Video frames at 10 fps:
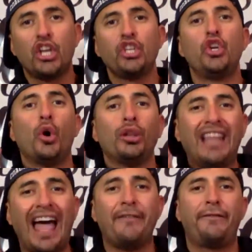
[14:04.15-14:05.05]

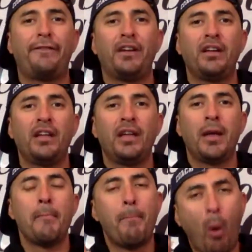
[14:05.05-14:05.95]
Set your
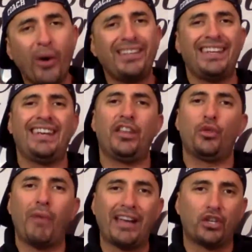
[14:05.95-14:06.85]
life,
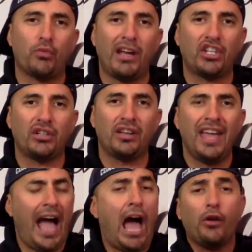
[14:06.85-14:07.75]
point it in the
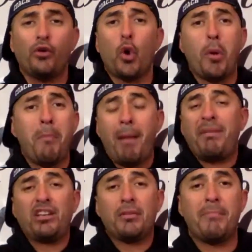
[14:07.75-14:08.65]
right direction. I
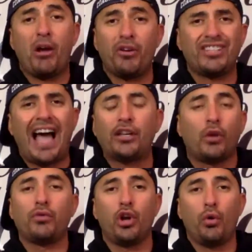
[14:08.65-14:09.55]
don't know. It might be in your
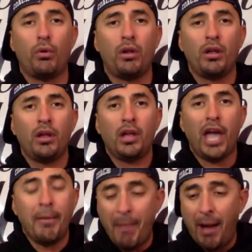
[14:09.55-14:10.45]
marriage. I don't
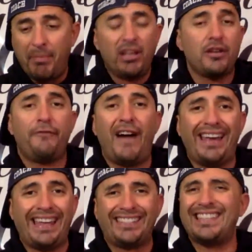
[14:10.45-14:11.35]
know. It
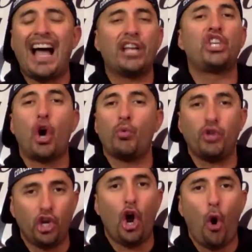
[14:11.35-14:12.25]
might be in your
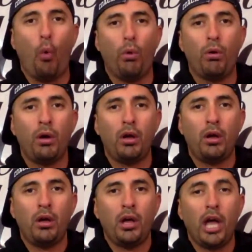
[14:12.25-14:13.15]
finances. I don't
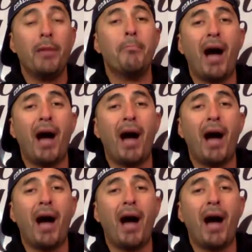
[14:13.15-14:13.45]
know.